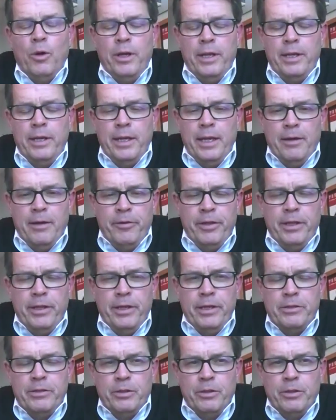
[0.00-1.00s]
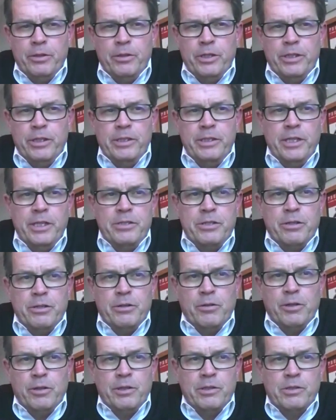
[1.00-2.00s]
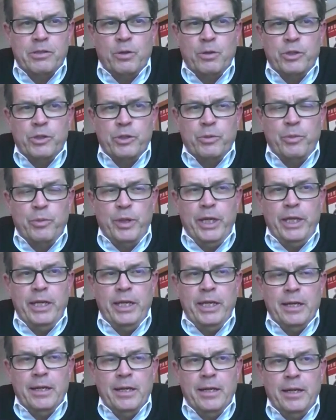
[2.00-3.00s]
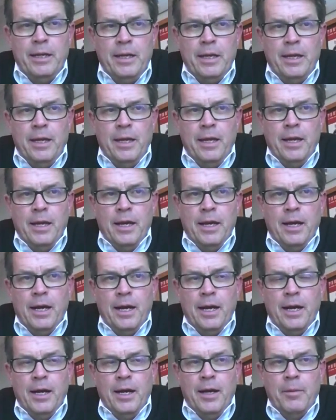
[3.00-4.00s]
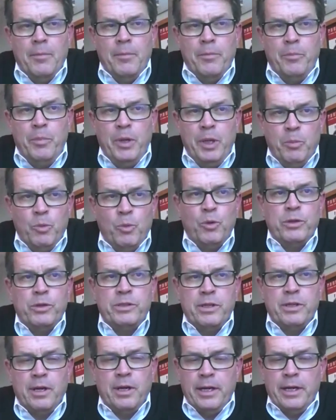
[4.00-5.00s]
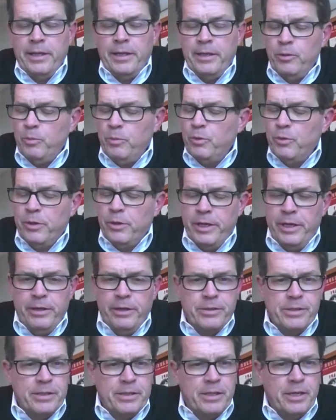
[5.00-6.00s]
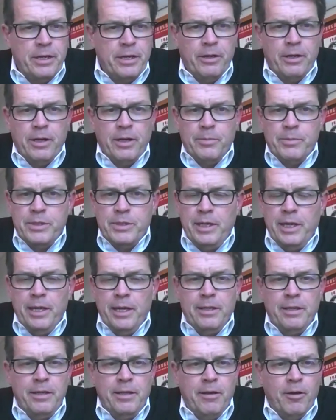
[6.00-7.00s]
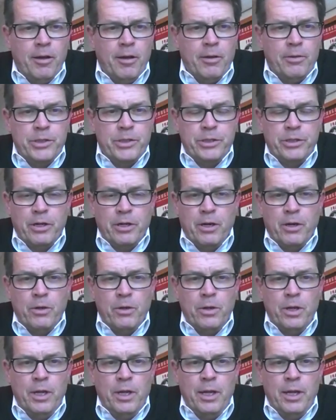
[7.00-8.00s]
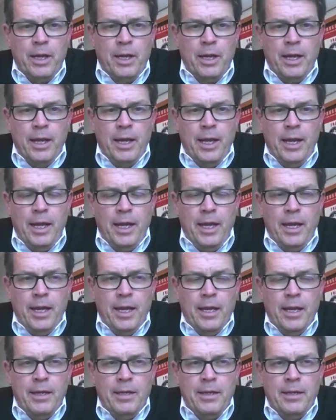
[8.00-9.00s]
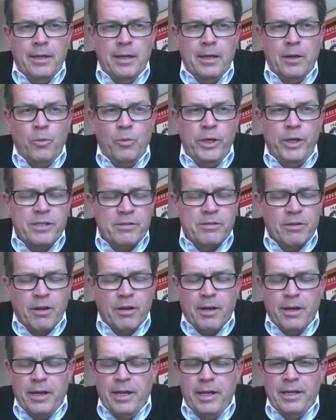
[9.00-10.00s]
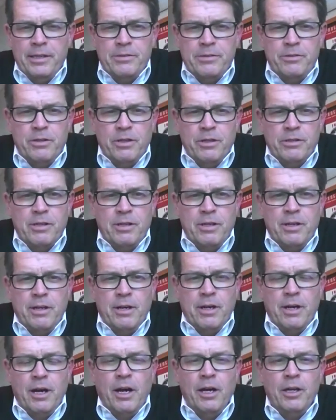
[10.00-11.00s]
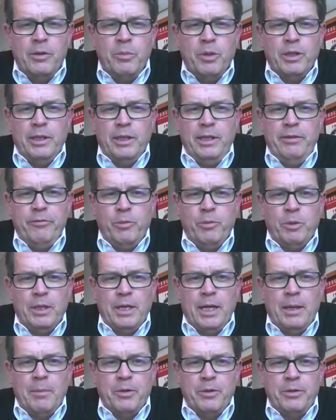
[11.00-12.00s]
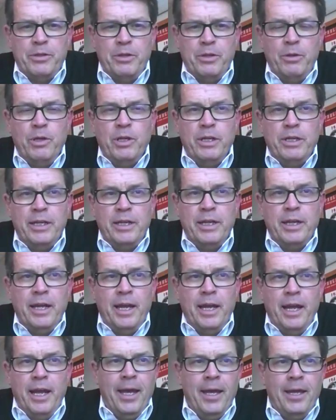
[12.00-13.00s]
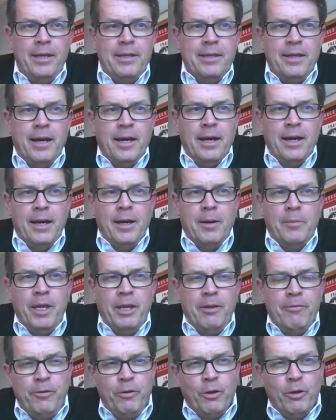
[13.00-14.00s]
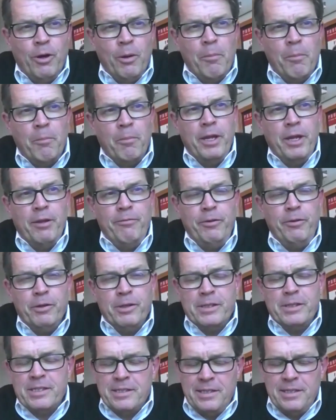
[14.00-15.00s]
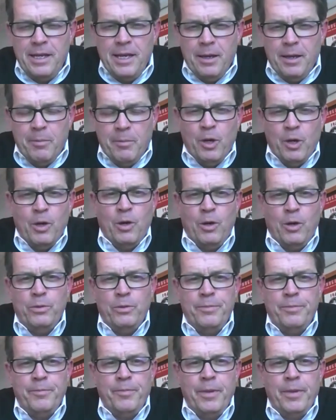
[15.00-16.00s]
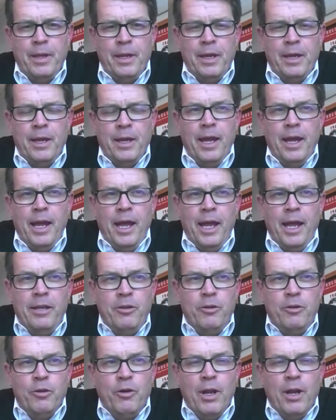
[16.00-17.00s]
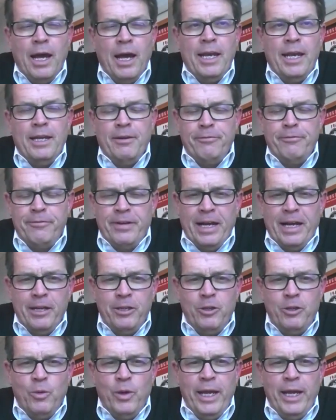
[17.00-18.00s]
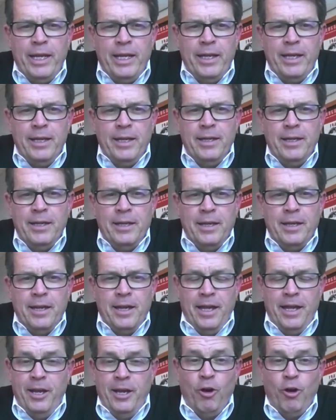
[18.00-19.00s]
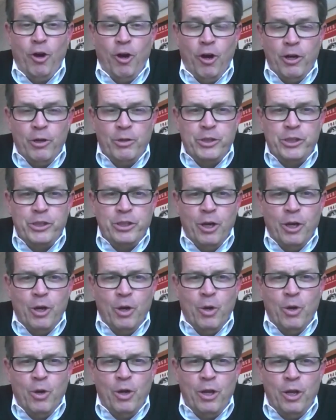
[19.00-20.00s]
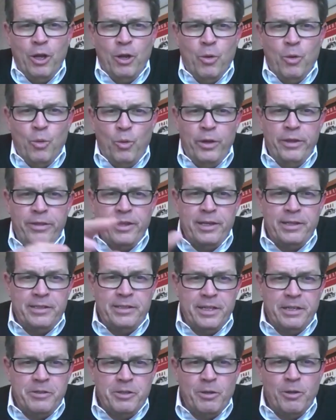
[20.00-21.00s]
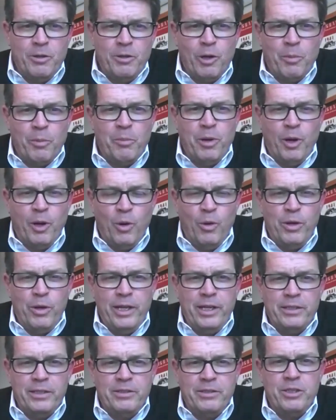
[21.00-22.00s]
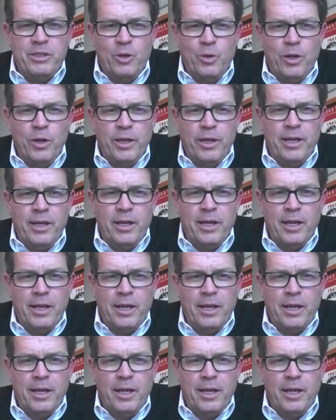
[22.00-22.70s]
when everything turned to digital and social media, um, people were talking, oh boy, here's here comes the end of the auto show. And uh, we saw it as just an unbelievable opportunity. And um, if you're a if you're a C M O and you're not evaluating an auto show with a digital component to it,